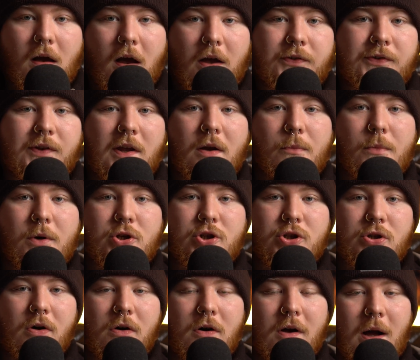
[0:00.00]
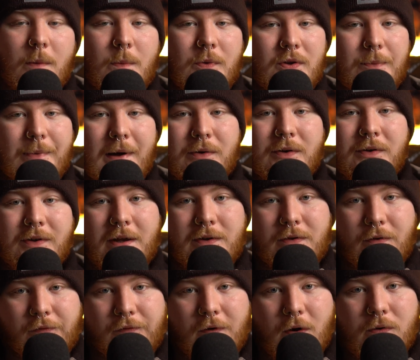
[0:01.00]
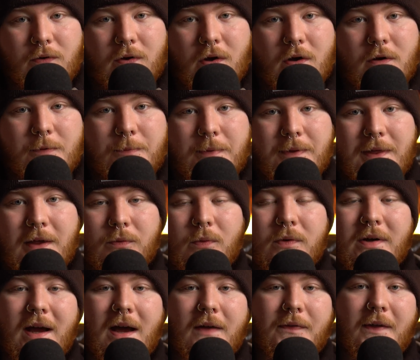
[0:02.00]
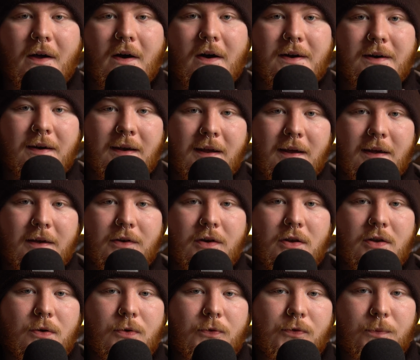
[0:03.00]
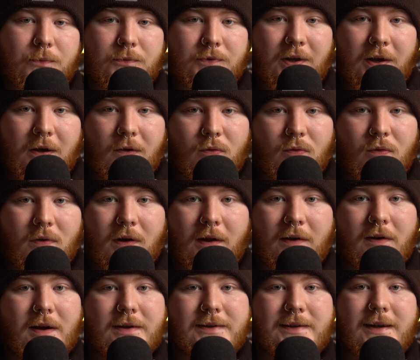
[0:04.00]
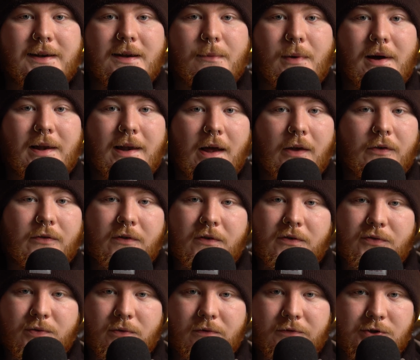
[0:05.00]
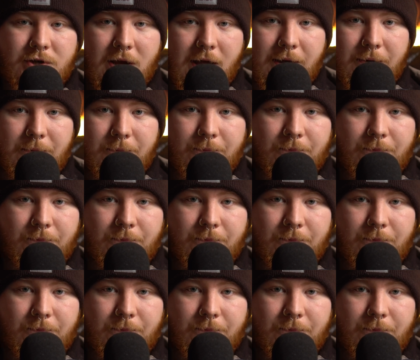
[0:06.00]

I set up my shot and was about to take the photo, but that's when I had the idea to use some tilt like I did in my last photo of Jen.